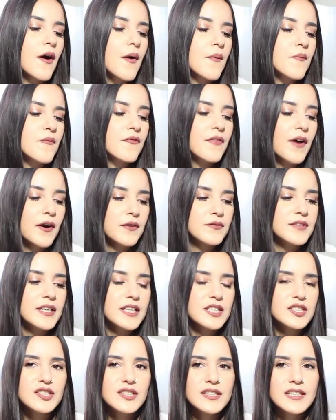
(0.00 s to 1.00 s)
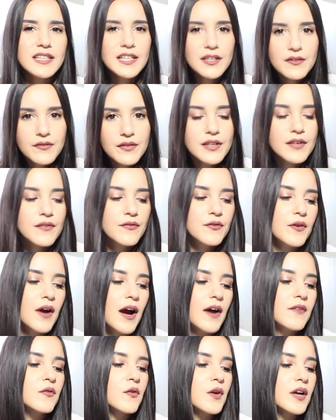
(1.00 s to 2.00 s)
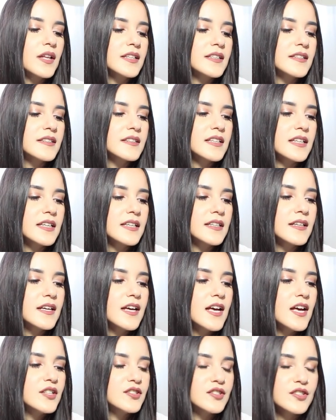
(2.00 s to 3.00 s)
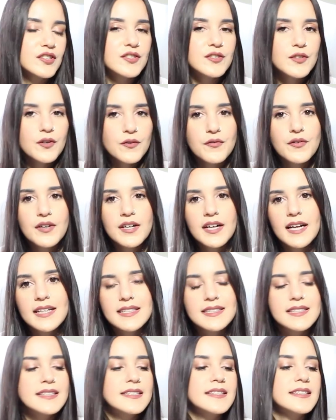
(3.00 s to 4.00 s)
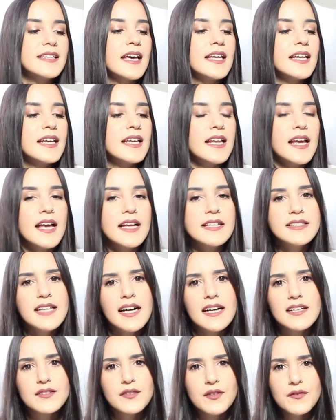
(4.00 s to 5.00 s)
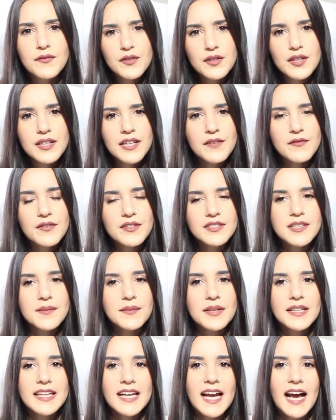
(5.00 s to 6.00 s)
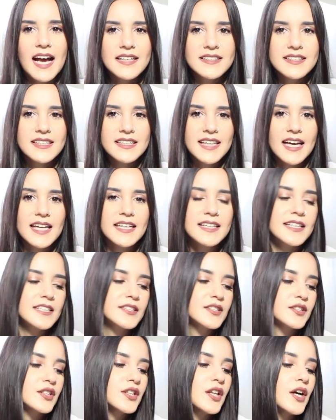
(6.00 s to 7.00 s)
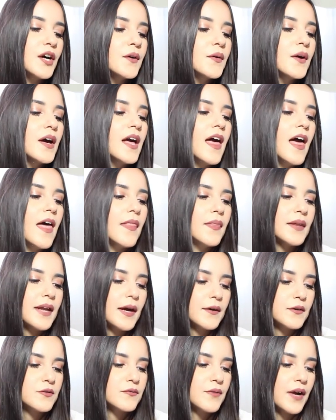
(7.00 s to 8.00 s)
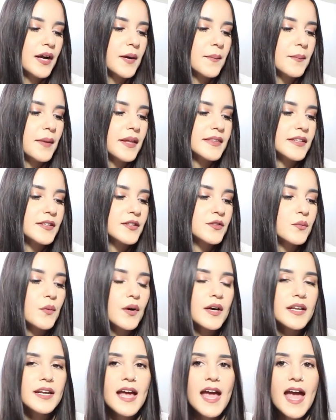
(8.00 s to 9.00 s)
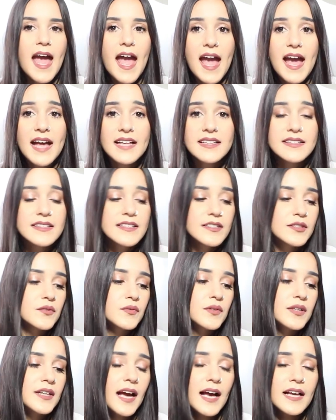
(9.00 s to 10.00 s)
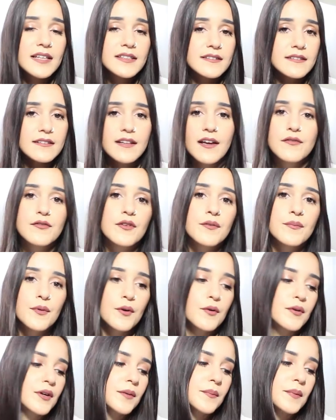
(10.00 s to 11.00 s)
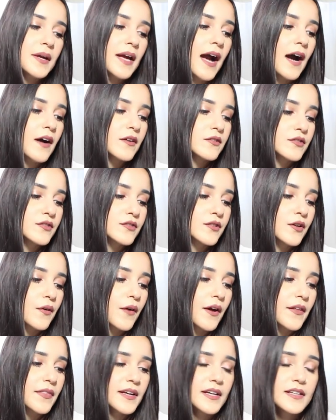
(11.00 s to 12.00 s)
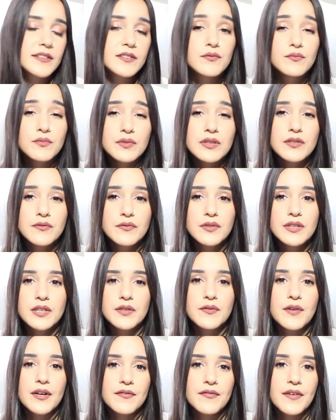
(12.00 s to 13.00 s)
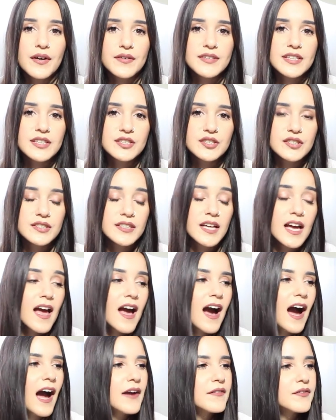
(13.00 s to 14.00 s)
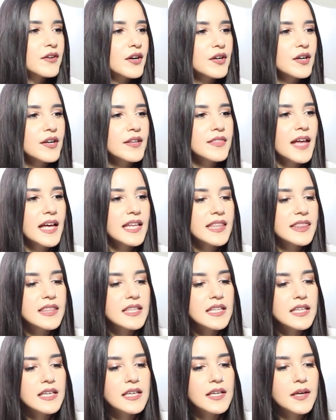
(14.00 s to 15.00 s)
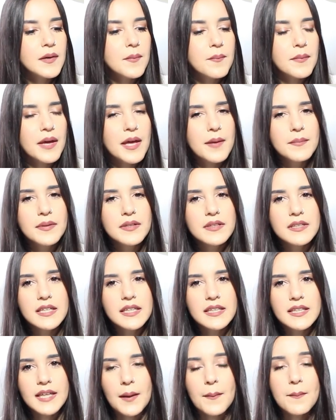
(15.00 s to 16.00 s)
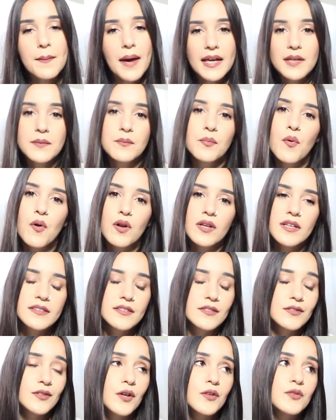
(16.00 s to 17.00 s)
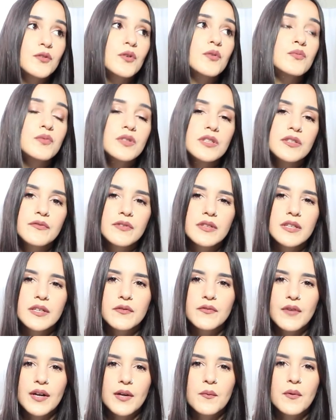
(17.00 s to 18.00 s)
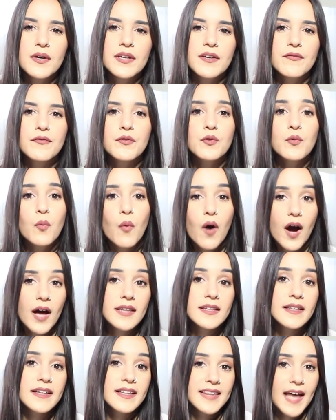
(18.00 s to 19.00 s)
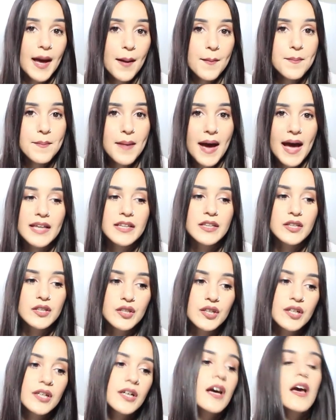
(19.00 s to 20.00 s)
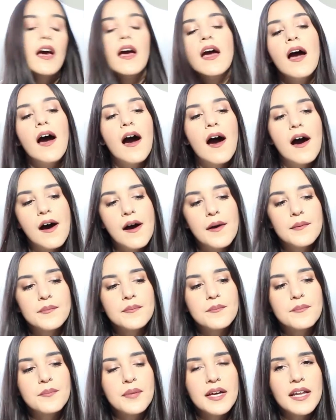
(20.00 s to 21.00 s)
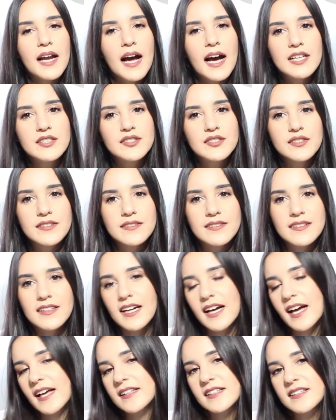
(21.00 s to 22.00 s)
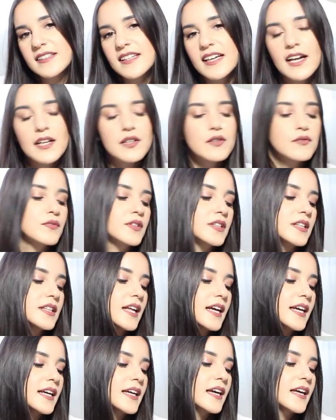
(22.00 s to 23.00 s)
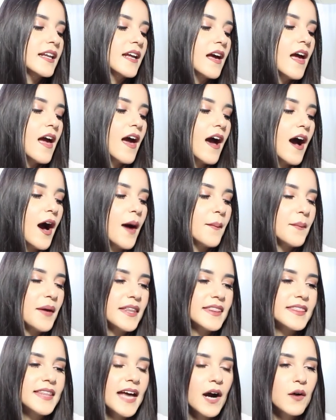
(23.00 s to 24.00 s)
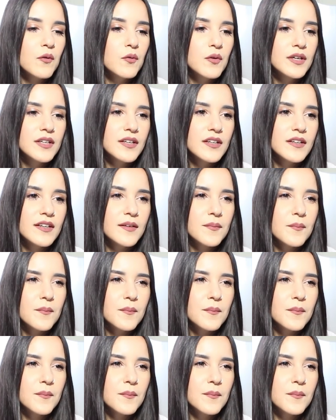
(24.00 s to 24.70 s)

um, foundation, even if you have oily skin. Just don't forget to set it. And yeah, so if you're looking for something that has like that nice glow, then I would recommend this one. And this one has never broken me out, so I think it's a really, really great foundation. I've heard that the Maybelline like matte and poreless is also a really, really great one if you want like that matte look. Um, but I just, like as I said, I don't really like it. Um, and that one